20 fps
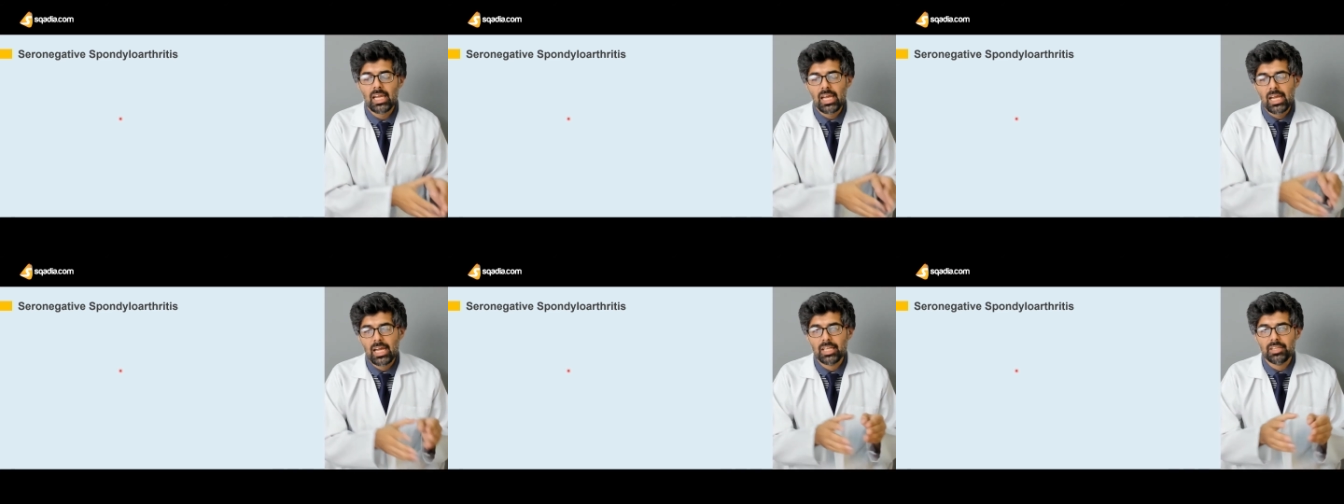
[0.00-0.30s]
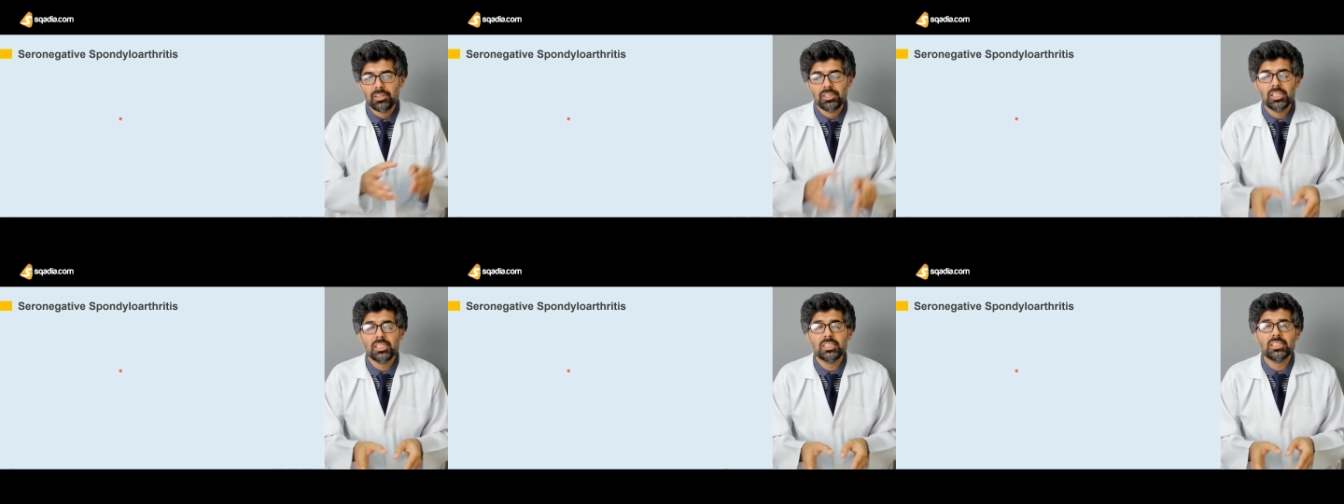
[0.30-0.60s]

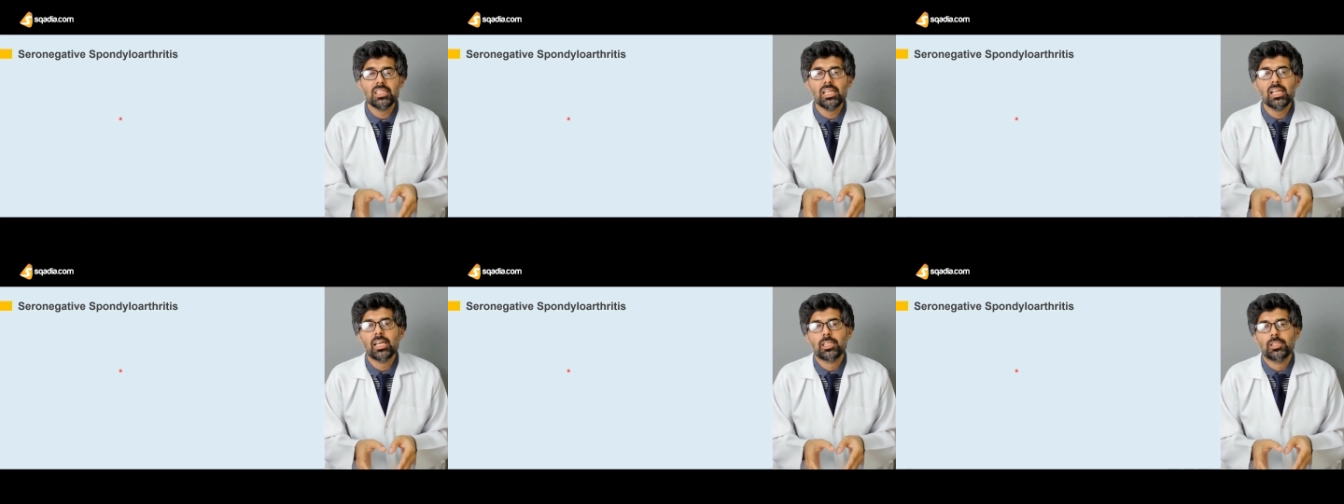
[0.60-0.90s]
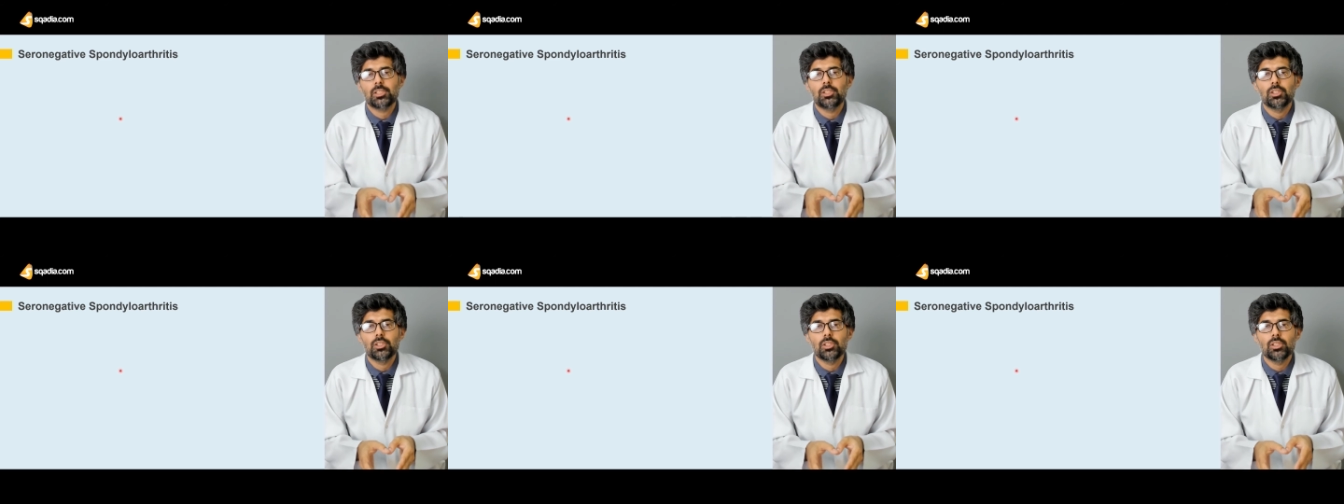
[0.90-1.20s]
And this
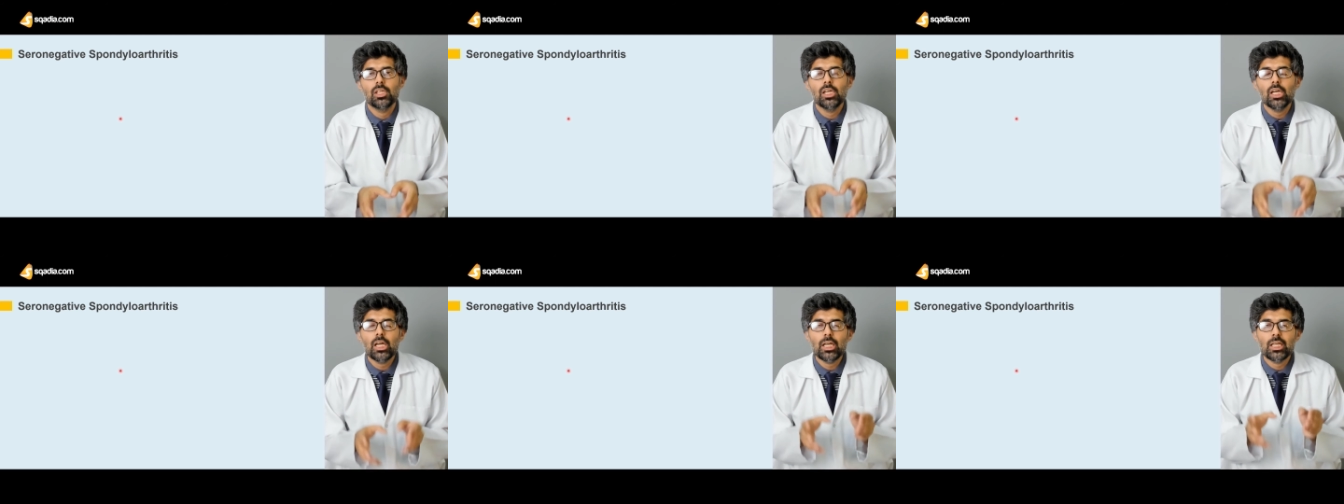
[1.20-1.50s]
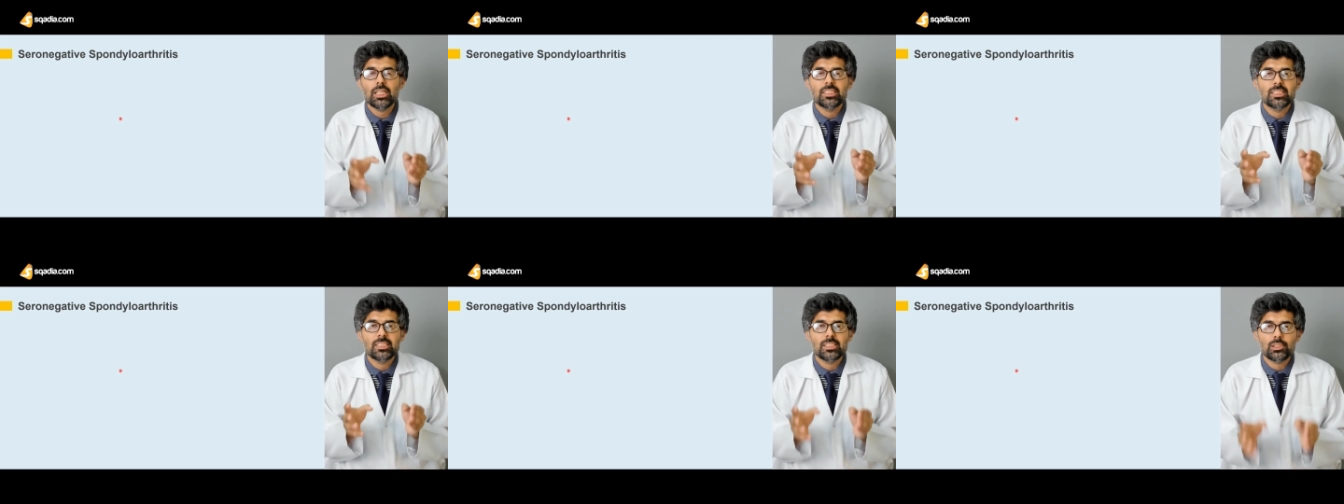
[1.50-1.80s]
lecture
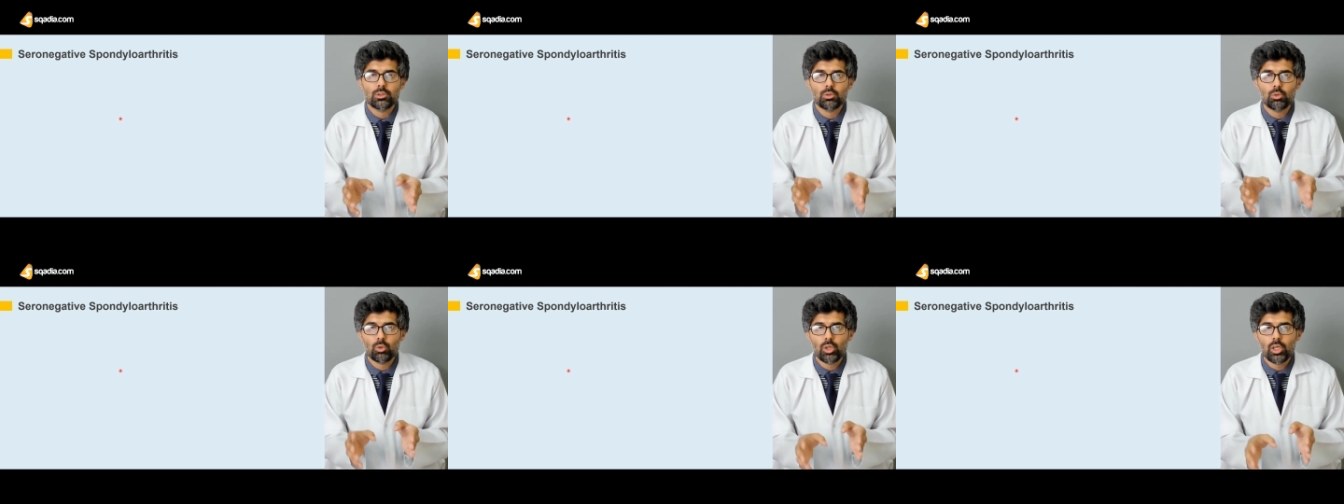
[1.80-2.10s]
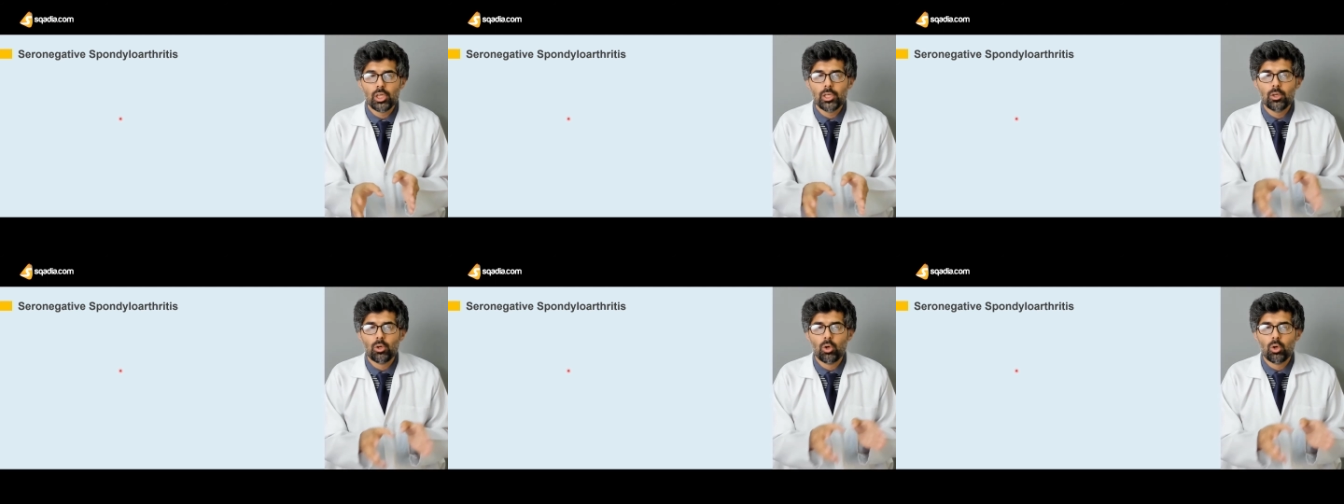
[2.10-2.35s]
is solely